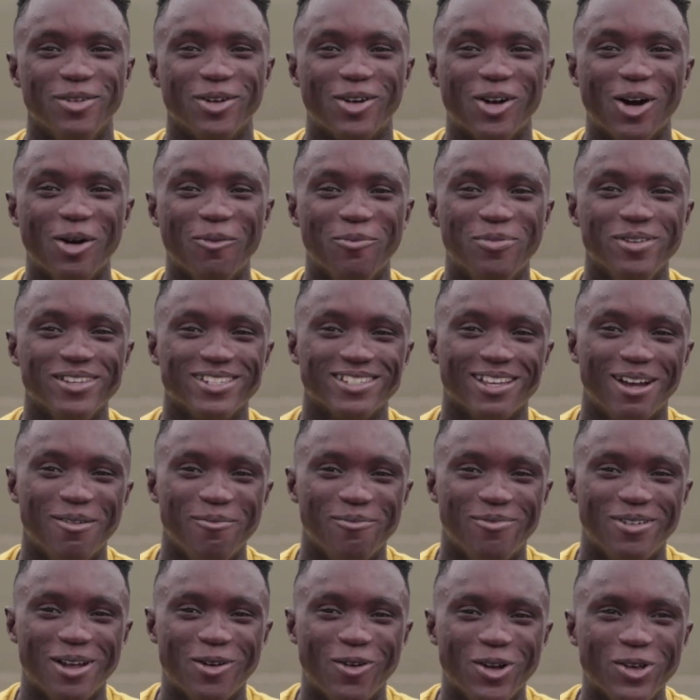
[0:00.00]
Because beans
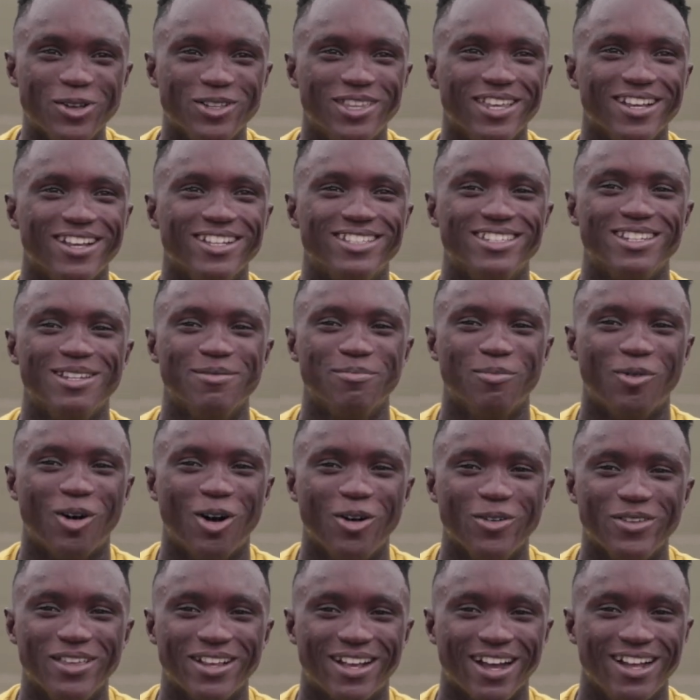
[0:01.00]
and bread, when you take it in the
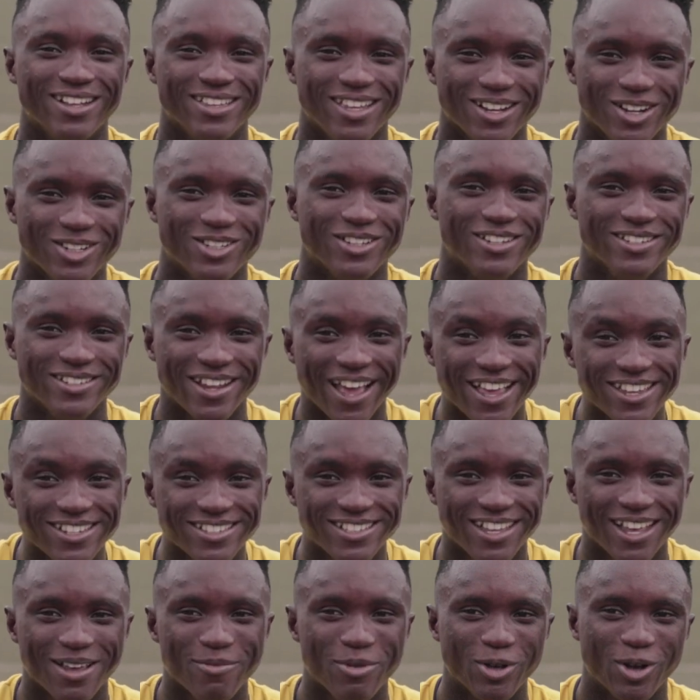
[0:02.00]
morning, you can take it the
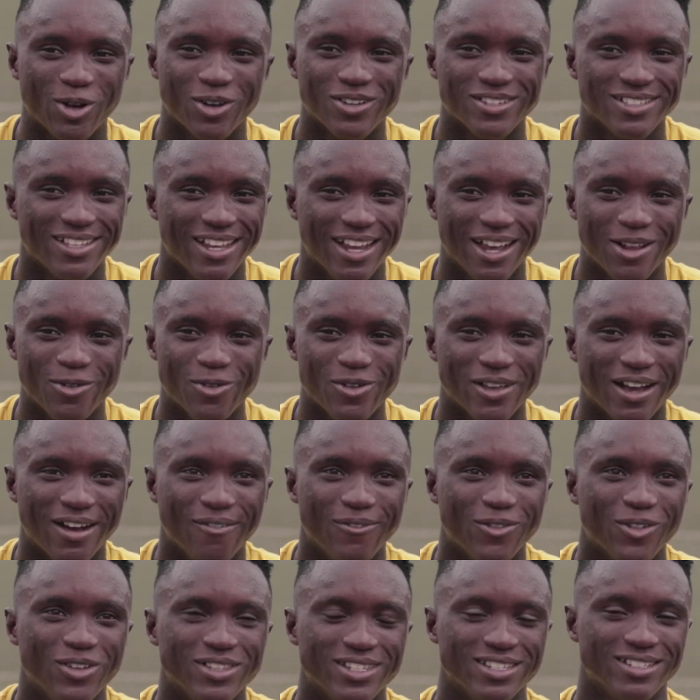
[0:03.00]
next day, because then you
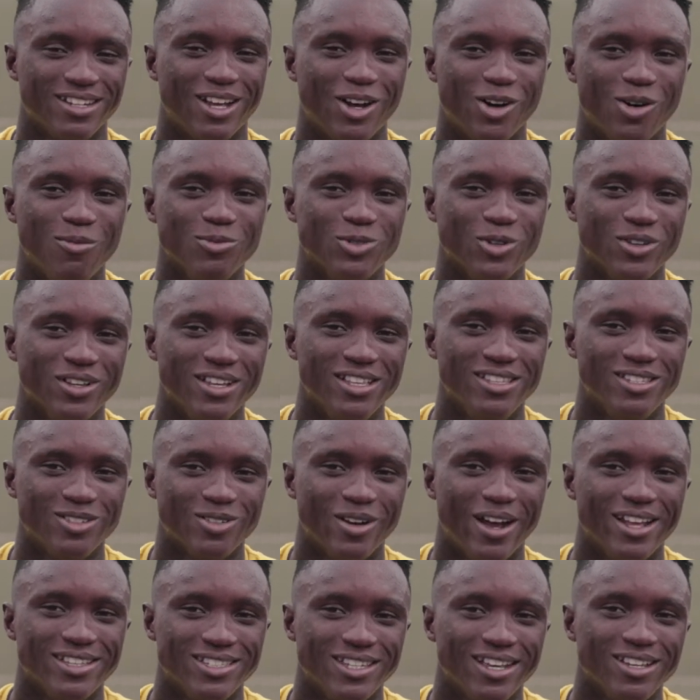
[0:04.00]
have nothing at home to eat.
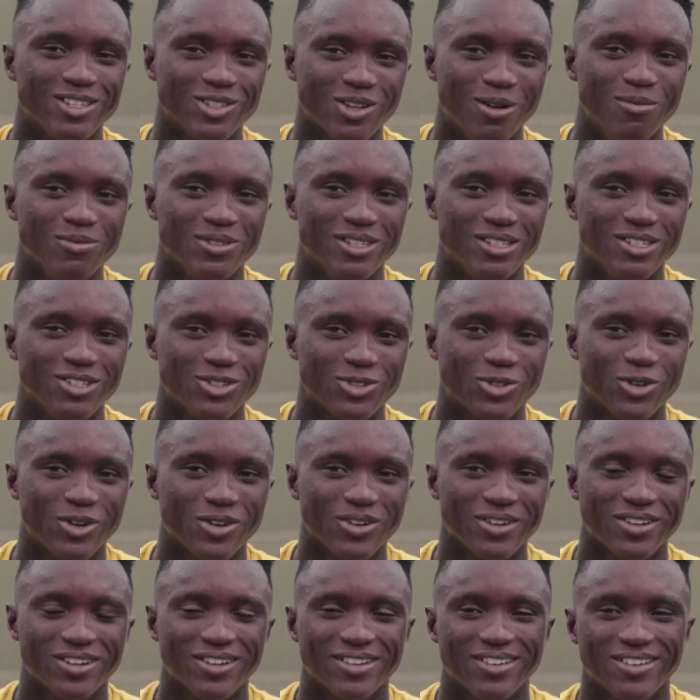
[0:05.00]
So I take something
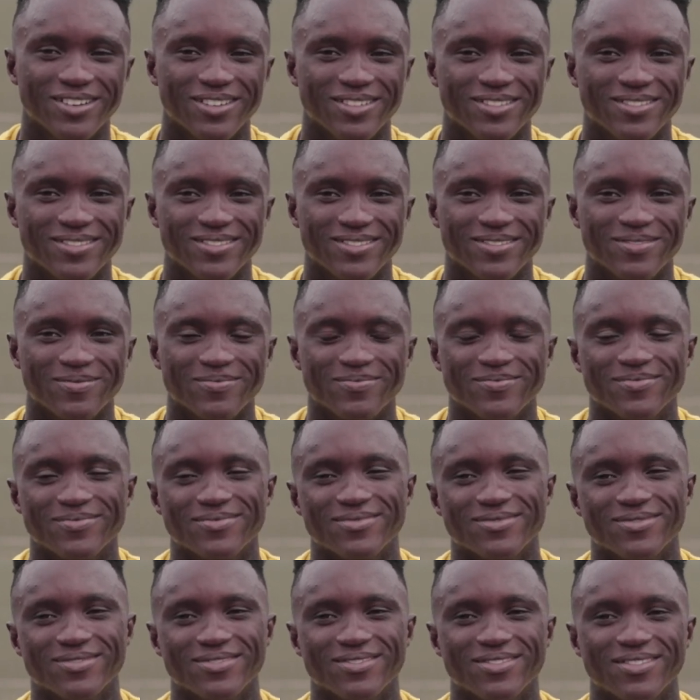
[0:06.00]
strong.
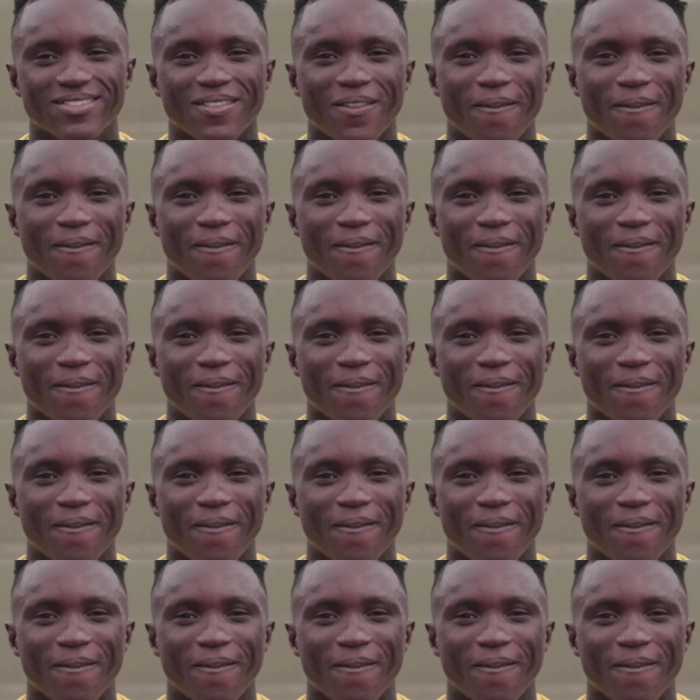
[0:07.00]
Mm.